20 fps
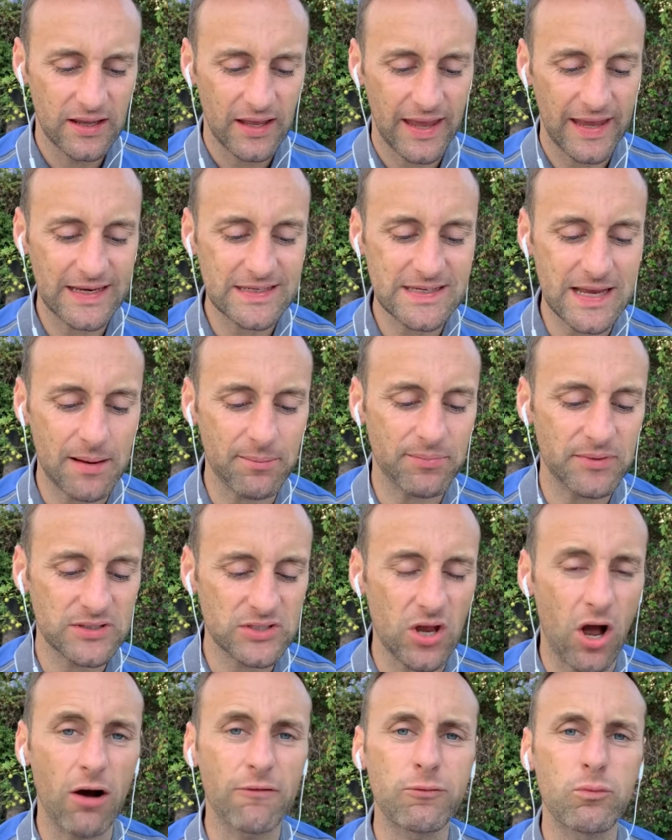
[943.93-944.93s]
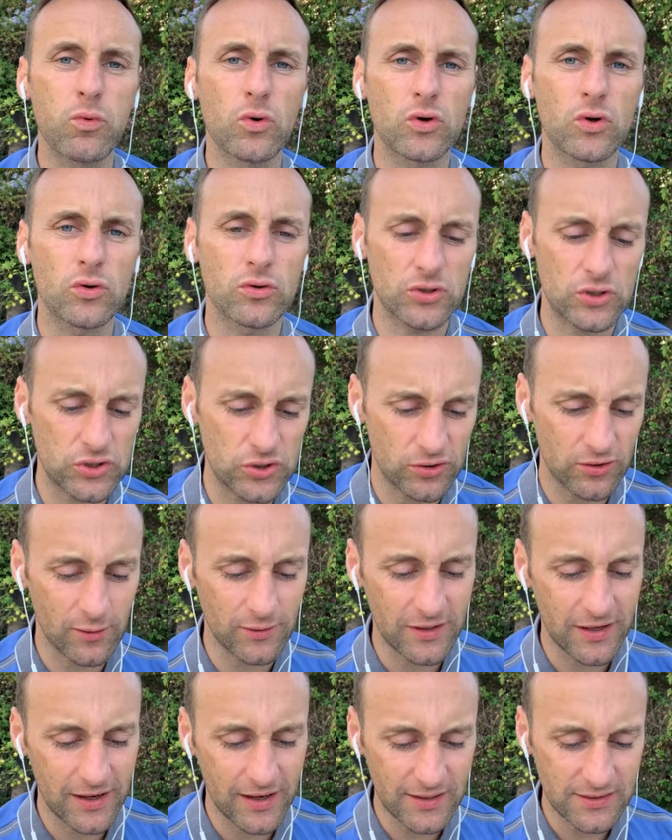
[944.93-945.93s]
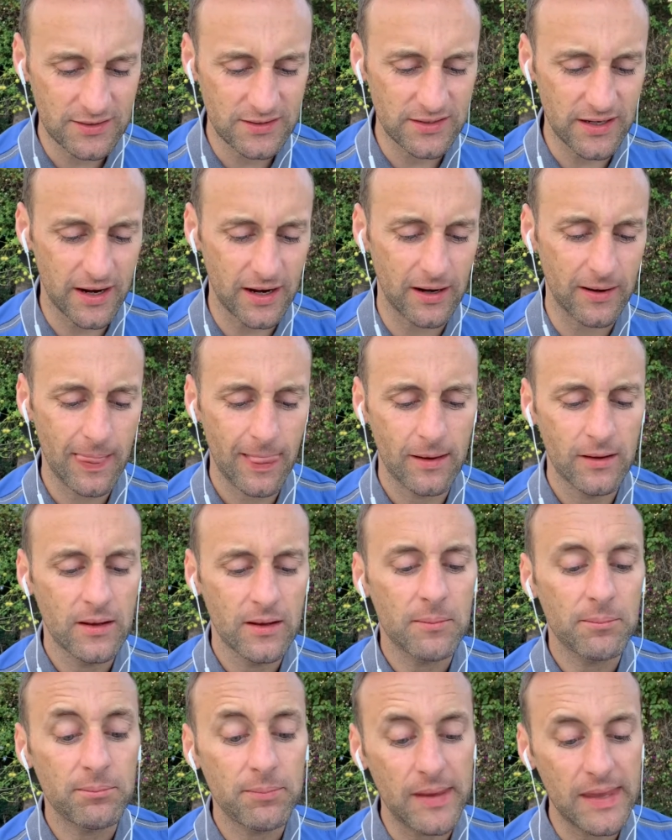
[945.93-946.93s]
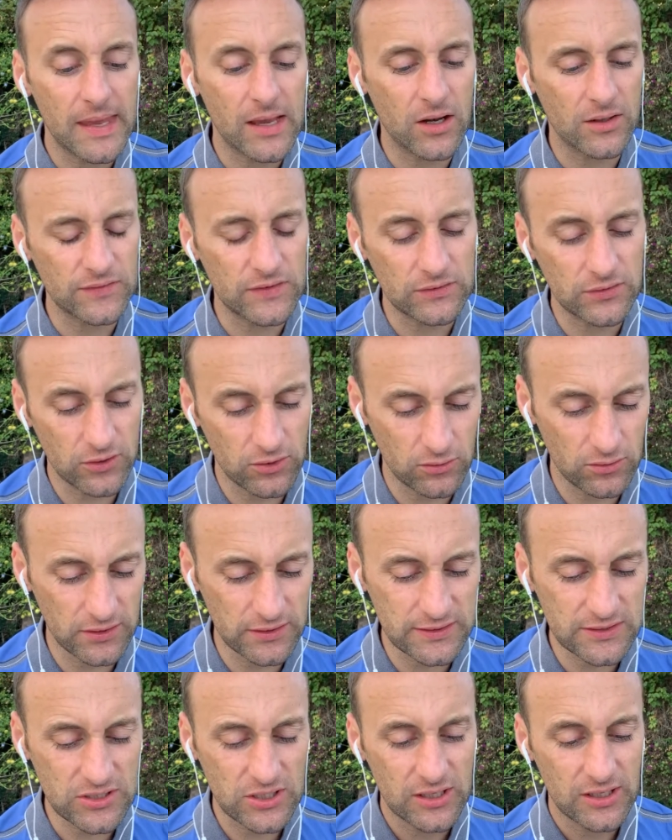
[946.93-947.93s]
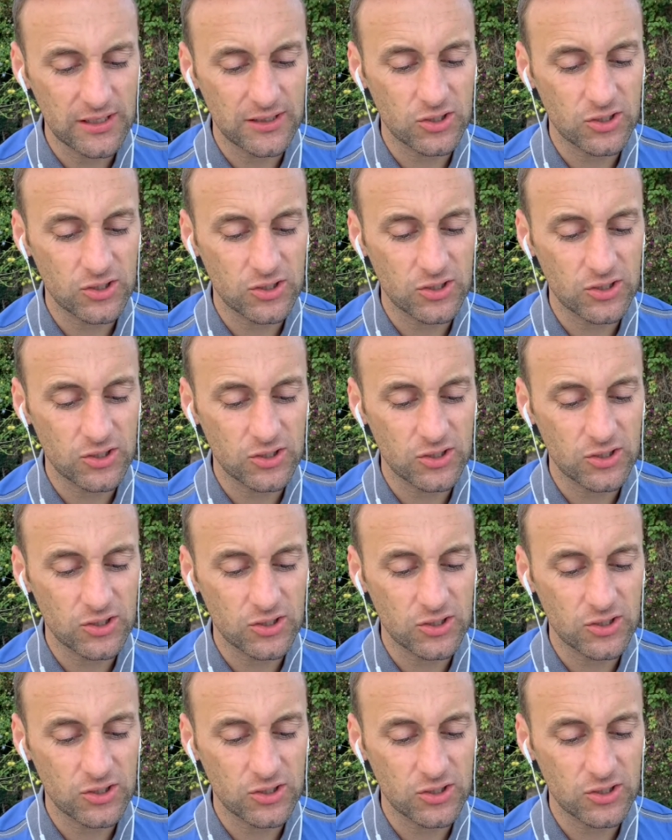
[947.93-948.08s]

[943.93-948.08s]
Examples of 100 euro tasks are being on the tools,